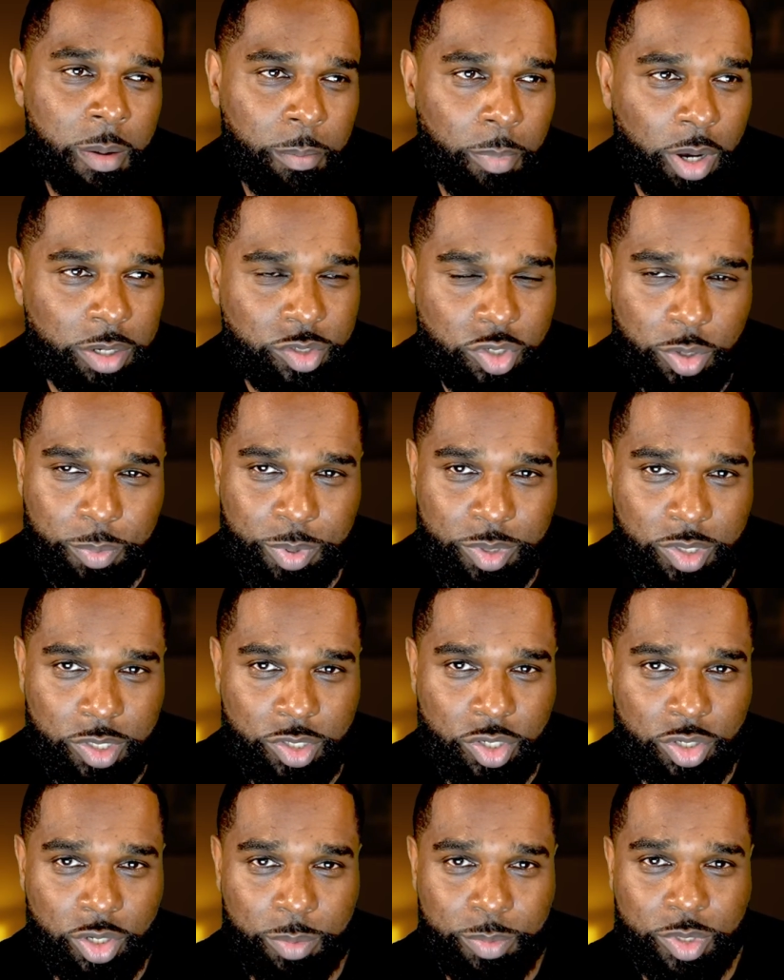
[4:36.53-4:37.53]
My
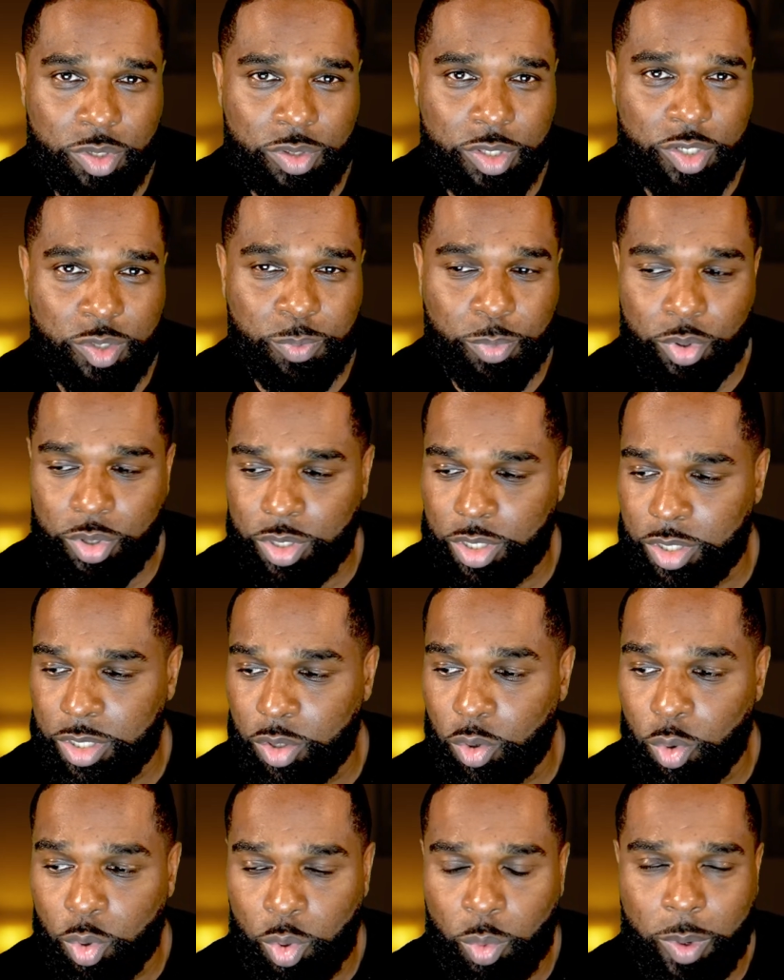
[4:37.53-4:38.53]
supposition up to this point had
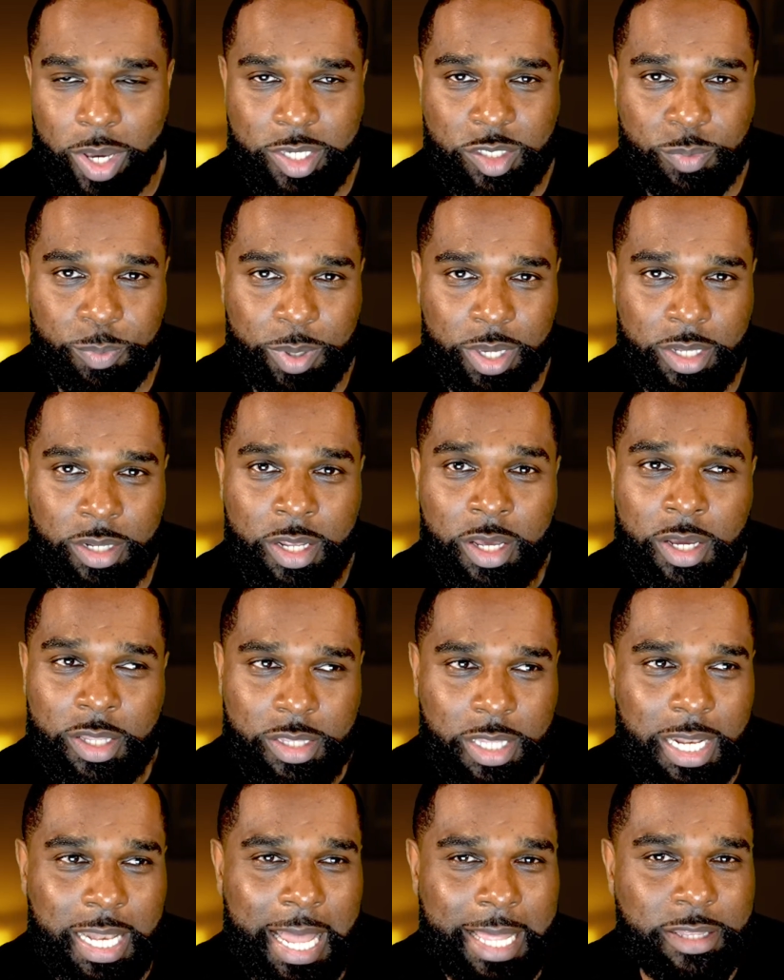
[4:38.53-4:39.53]
always been
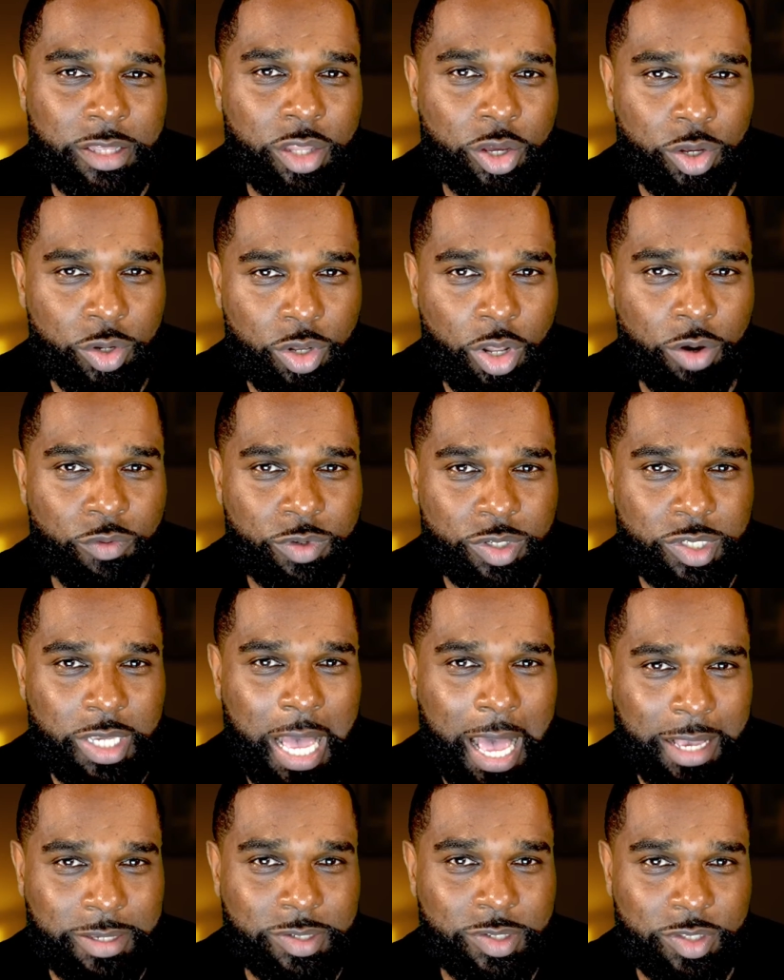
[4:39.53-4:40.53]
that Lando Norris
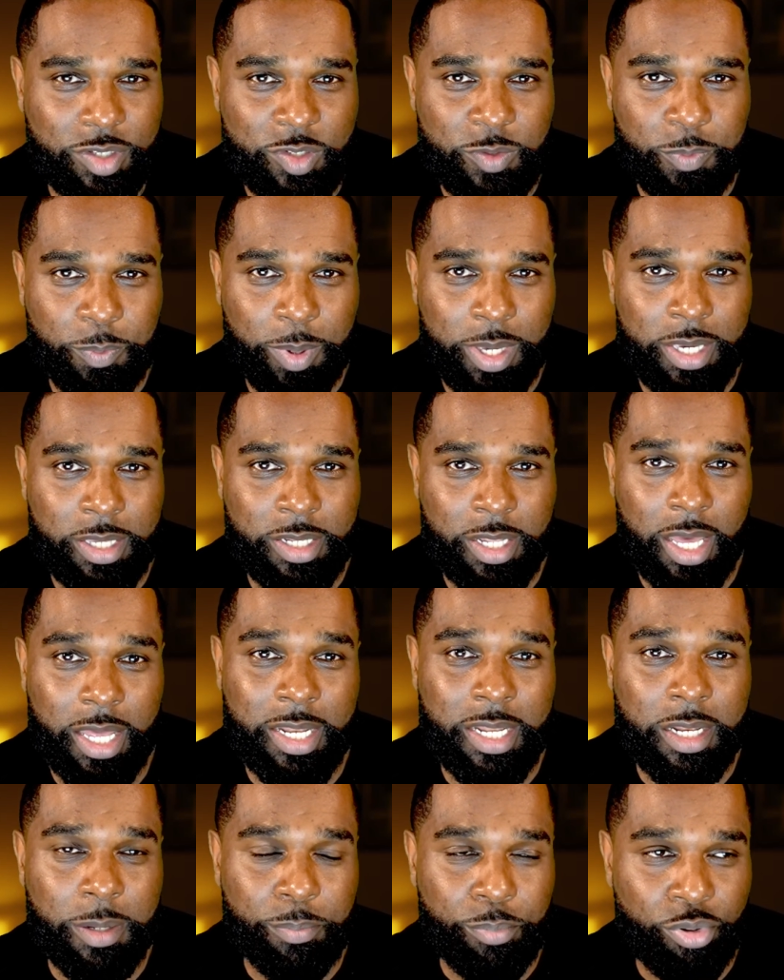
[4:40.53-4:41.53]
has the speed,
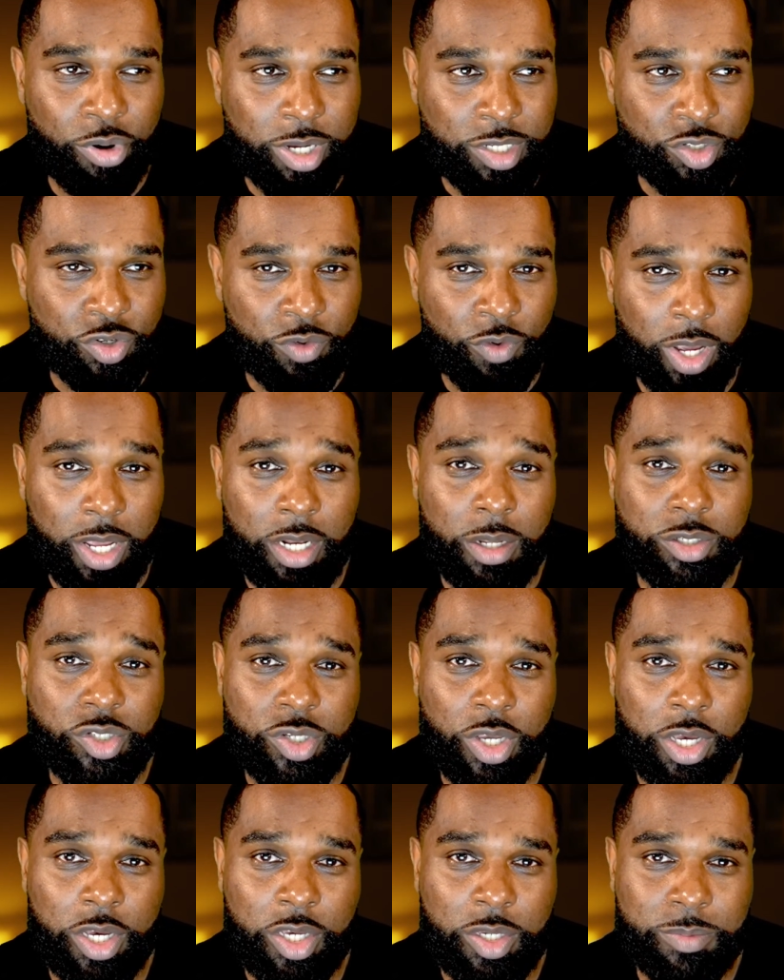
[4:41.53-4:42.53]
and in a
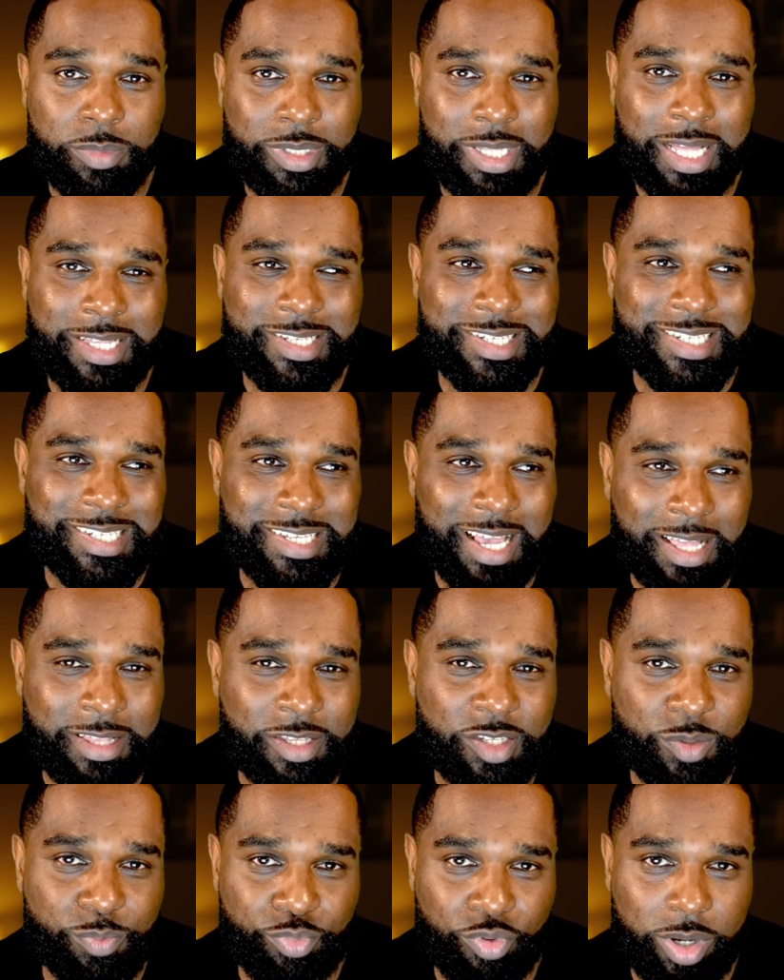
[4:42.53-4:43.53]
circumstance
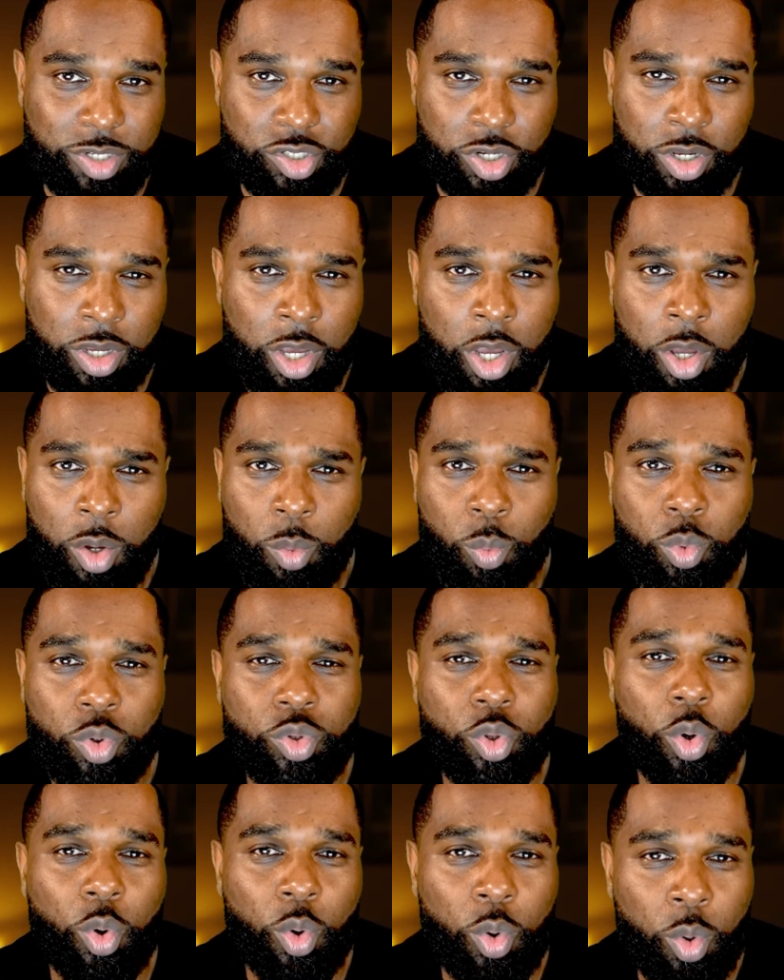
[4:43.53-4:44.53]
sans pressure
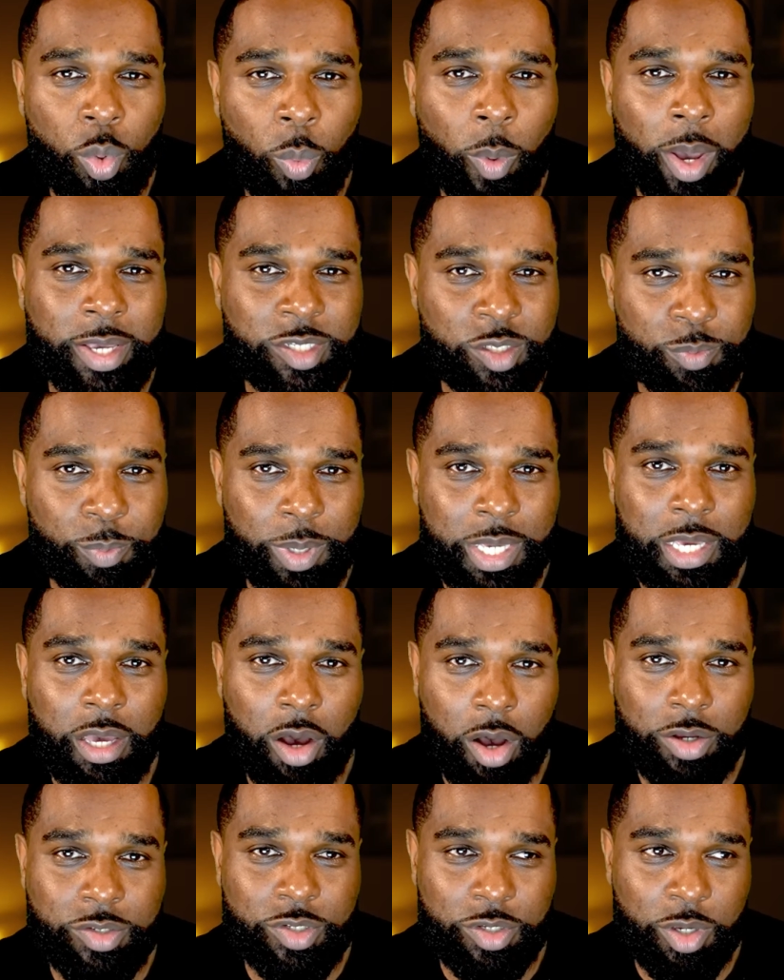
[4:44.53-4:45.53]
would always be
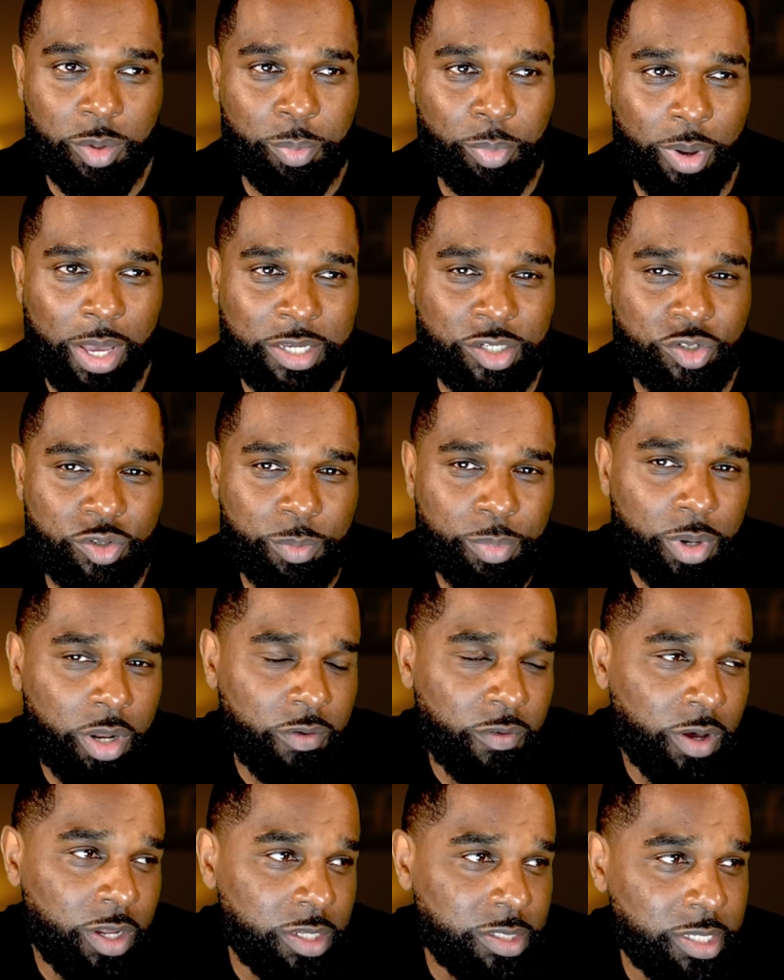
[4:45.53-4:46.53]
Oscar Piastri. But
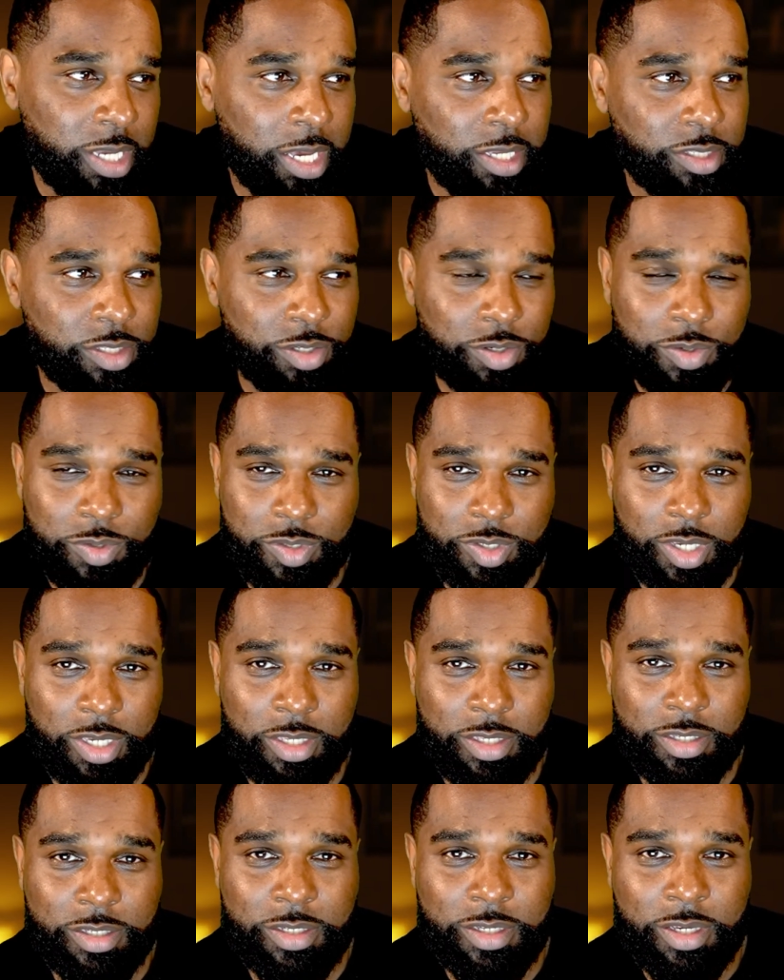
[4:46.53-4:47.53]
I've got to take two
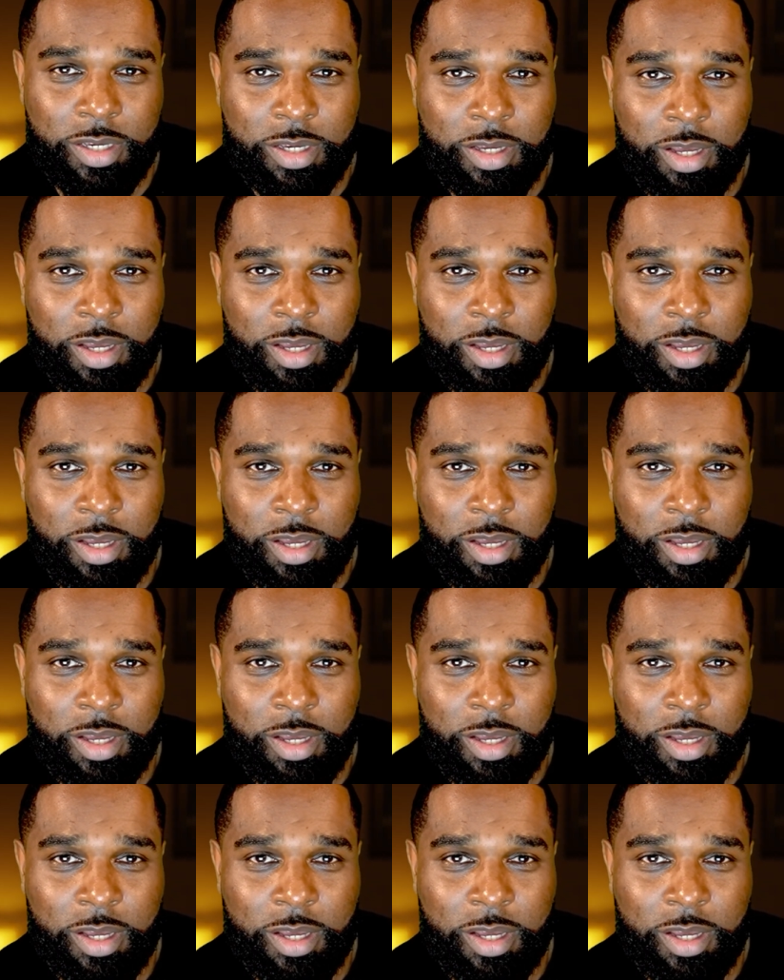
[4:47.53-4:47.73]
seats.